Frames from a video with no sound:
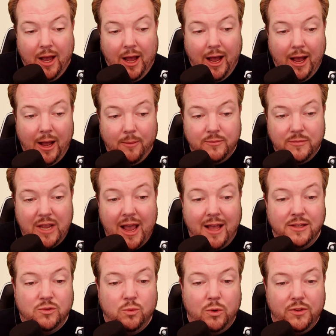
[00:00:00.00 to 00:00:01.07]
yeah,
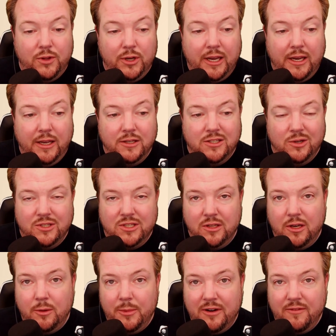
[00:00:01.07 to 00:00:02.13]
it's worth looking into. It's a
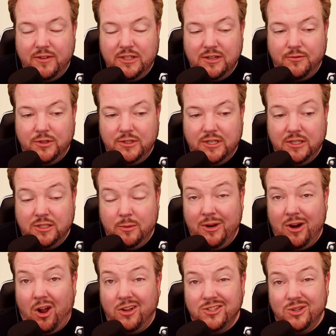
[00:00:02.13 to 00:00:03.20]
little bit of a different system.
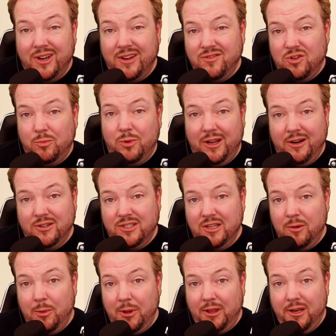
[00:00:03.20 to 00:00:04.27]
It also gives your players
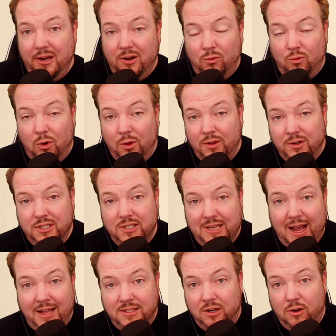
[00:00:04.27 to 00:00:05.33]
the ability to roll their
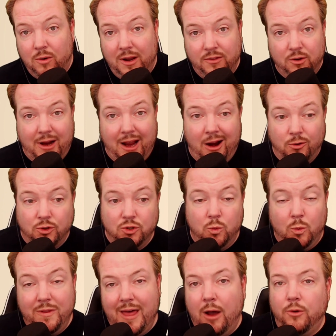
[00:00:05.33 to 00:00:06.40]
stats and create their characters
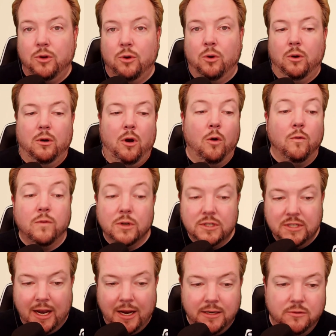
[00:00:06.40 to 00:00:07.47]
without your
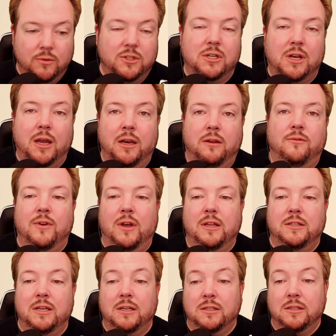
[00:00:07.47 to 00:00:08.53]
oversight, which kind of
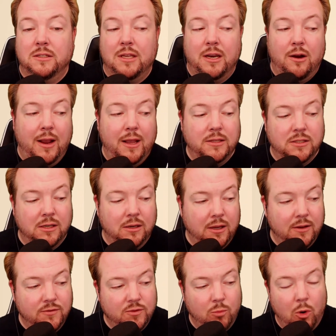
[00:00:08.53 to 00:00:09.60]
takes things out of your hands and
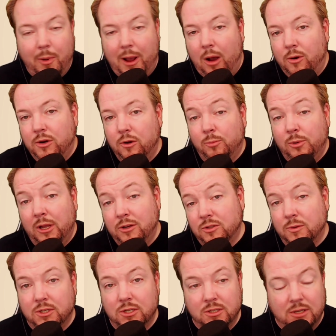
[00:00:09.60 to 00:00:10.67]
gives more power to your
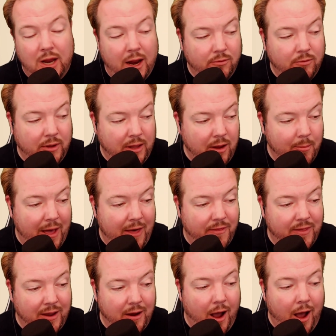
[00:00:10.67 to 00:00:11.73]
players, which is not really a bad
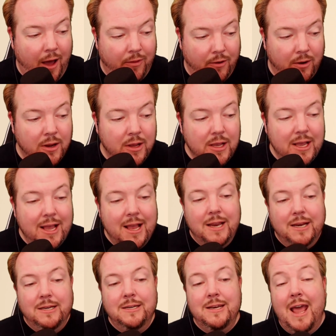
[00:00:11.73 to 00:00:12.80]
thing either.
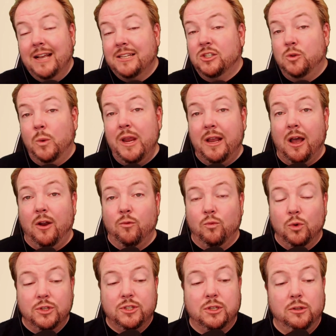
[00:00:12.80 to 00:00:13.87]
Next on
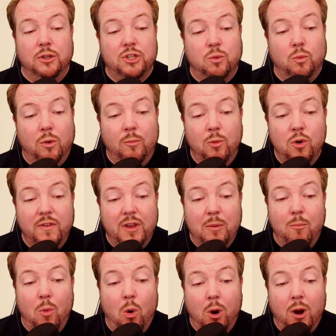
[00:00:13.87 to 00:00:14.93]
Rule Solution, we're
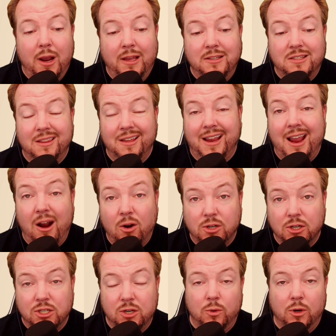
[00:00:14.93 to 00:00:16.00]
moving more into the
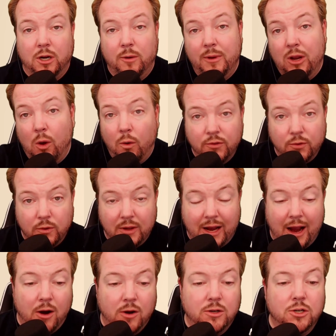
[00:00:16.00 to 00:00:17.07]
character sheet. We're going to be going through the
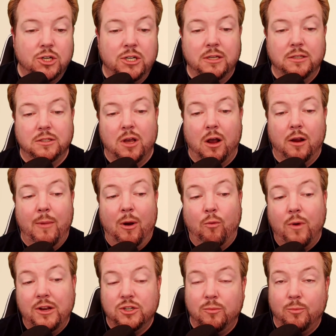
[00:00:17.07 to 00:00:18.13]
character sheet and talking about
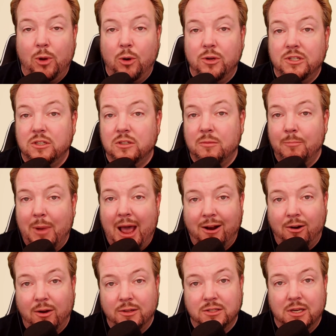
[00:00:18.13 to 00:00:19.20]
racial bonuses and
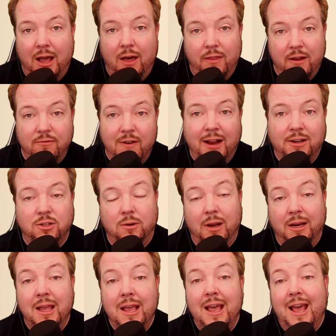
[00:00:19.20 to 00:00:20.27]
backgrounds and how they factor
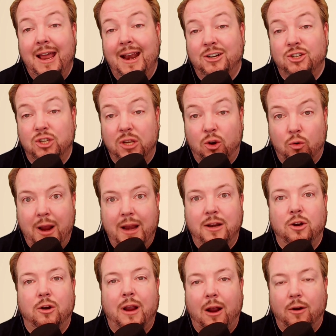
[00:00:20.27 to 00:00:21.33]
in, and actually
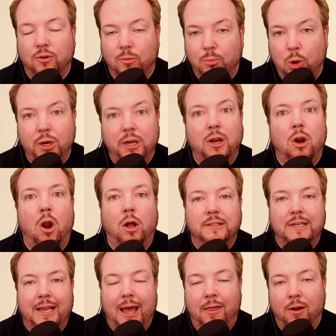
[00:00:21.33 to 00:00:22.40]
creating your character, putting it all
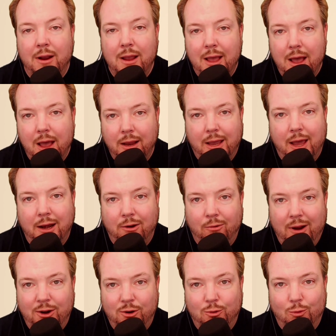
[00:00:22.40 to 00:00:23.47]
together, and getting
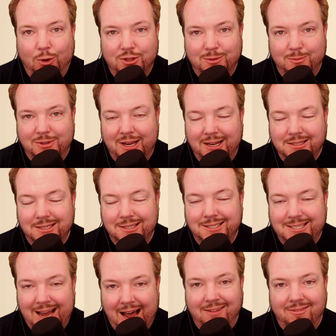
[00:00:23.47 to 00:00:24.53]
ready to roll some dice and
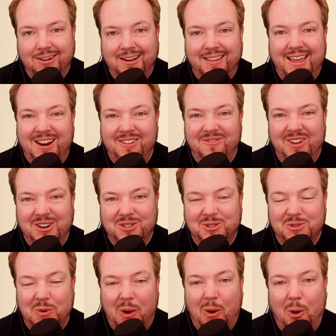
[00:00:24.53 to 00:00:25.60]
dive into that adventure.
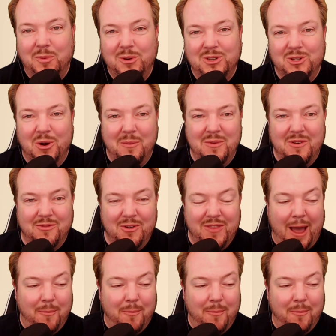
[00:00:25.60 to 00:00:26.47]
So I hope you join me for